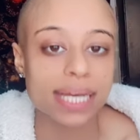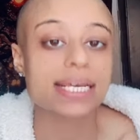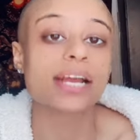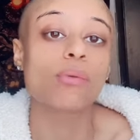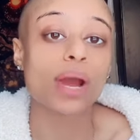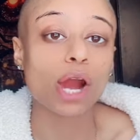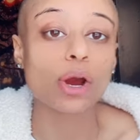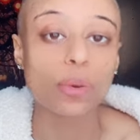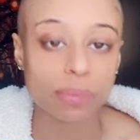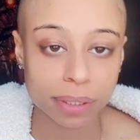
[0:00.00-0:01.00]
They take away
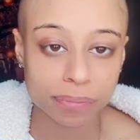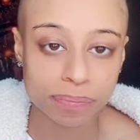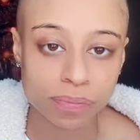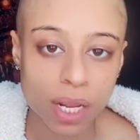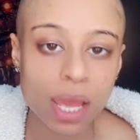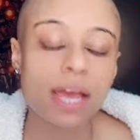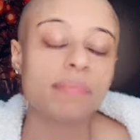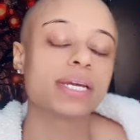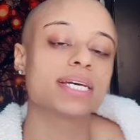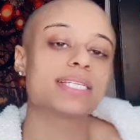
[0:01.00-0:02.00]
our hope
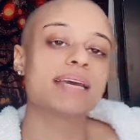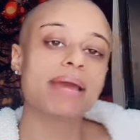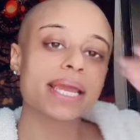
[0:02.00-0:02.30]
because